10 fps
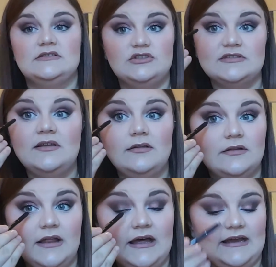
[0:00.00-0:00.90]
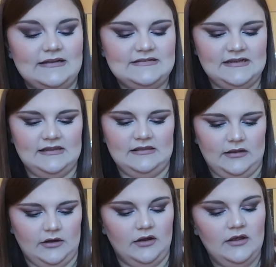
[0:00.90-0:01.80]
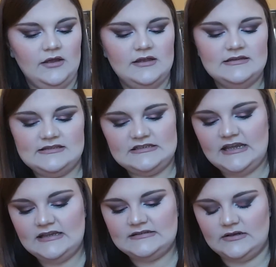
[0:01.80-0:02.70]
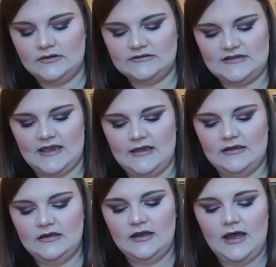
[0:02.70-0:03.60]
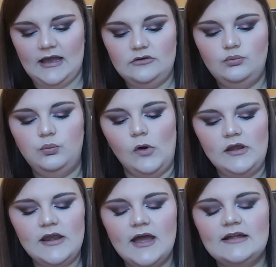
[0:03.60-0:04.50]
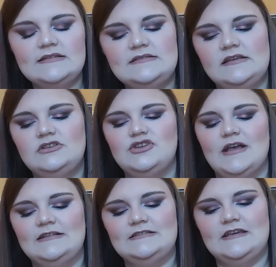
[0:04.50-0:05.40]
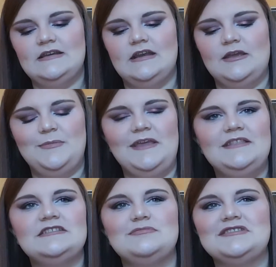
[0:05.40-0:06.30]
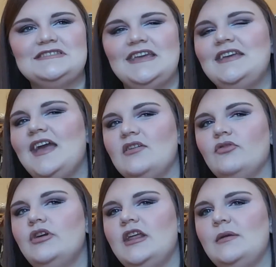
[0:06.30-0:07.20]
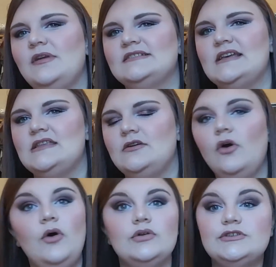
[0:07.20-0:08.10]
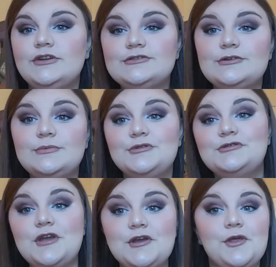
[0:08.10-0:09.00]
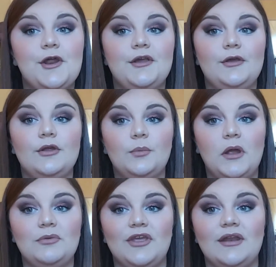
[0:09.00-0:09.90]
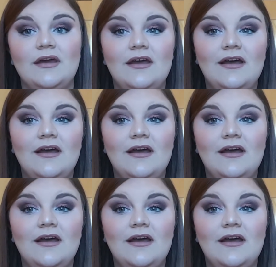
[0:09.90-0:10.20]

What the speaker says: It just glides in there, stays all day. I would not suggest it, and I make this mistake every day because I think, oh, today's gonna be the day that I can get away with it.